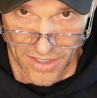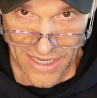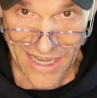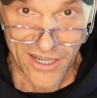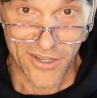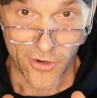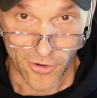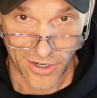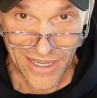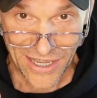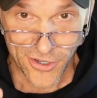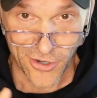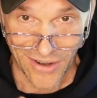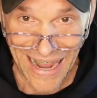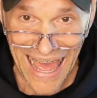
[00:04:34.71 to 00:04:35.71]

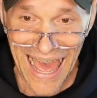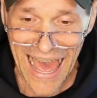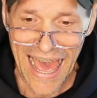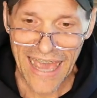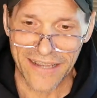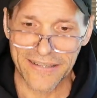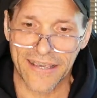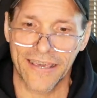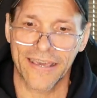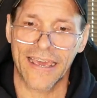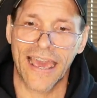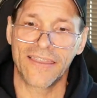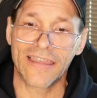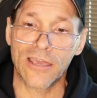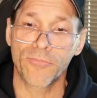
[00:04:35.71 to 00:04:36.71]
interact
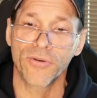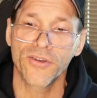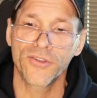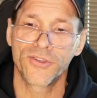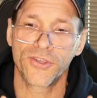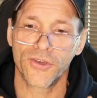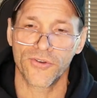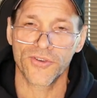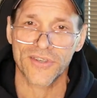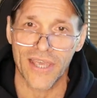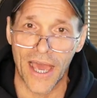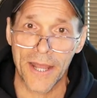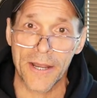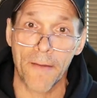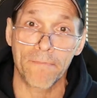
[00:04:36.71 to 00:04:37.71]
and they produce
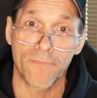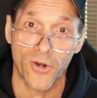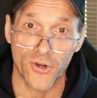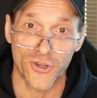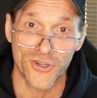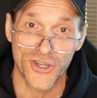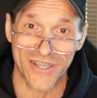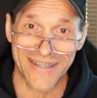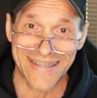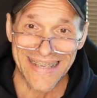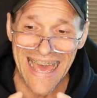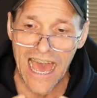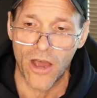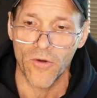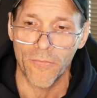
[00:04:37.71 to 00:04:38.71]
an emergent
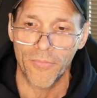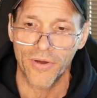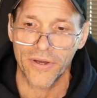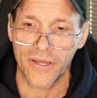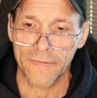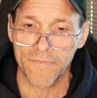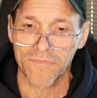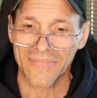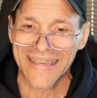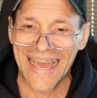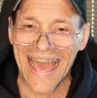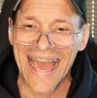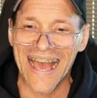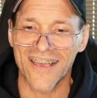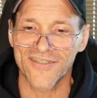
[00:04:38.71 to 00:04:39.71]
output
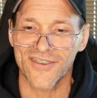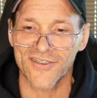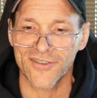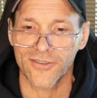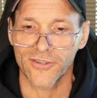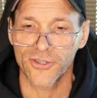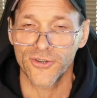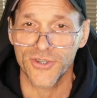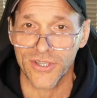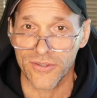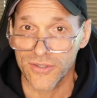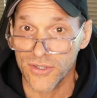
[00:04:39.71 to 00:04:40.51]
as a solution.